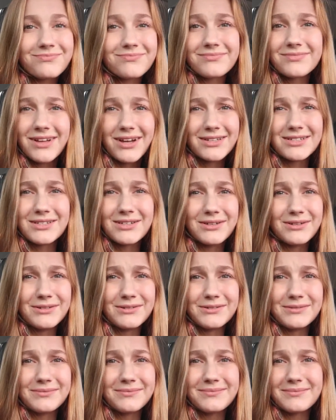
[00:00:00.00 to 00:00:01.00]
not
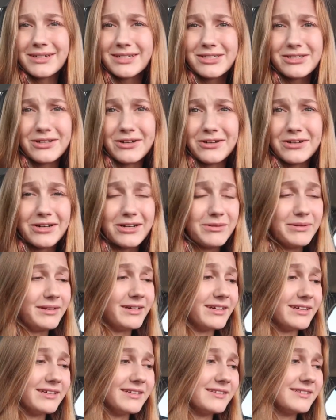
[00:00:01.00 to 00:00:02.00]
too much longer
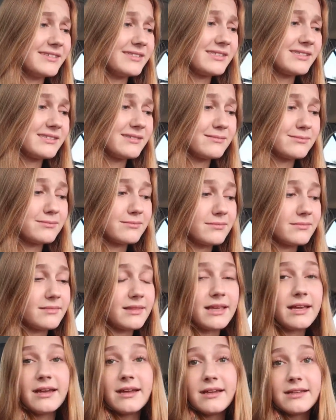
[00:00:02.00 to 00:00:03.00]
because
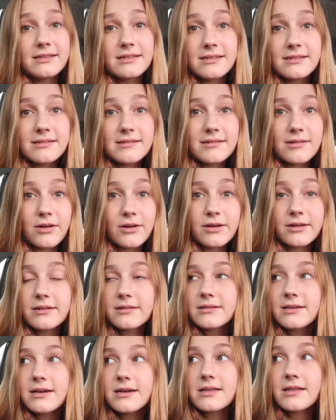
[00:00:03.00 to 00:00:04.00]
it's not gonna
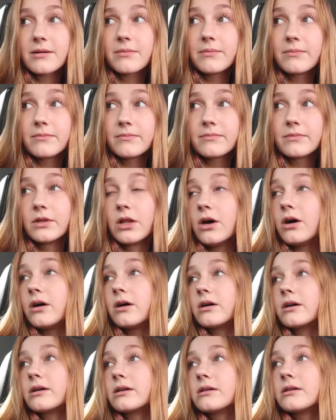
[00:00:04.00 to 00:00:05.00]
take that
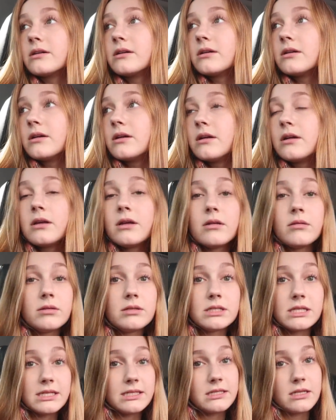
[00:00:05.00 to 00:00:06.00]
long,
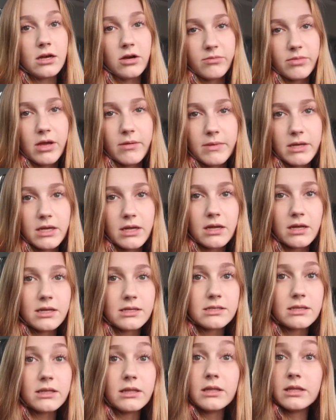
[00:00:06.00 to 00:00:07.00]
since homecoming
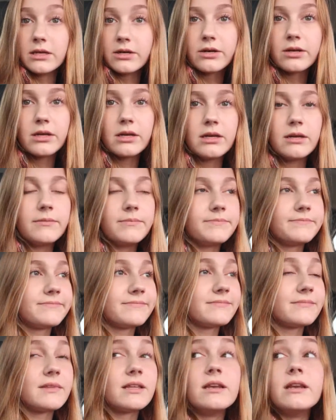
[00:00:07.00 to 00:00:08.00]
is literally
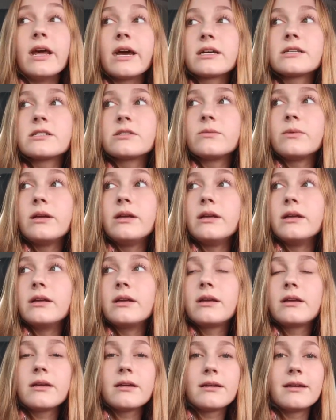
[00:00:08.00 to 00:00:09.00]
next
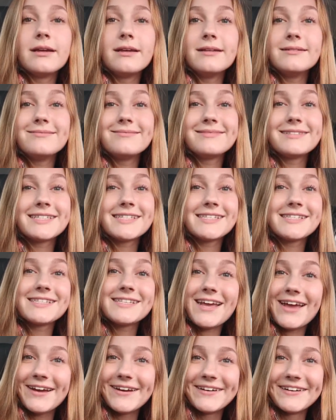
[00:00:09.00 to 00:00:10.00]
week.
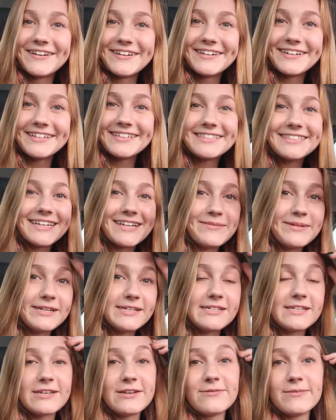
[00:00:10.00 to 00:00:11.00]
So it shouldn't be
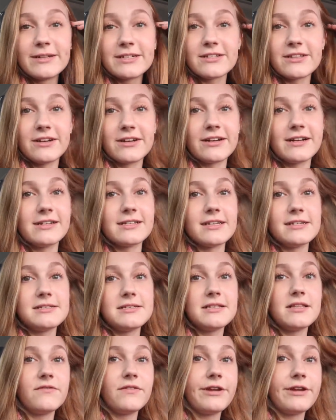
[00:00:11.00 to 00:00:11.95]
too much longer until you see the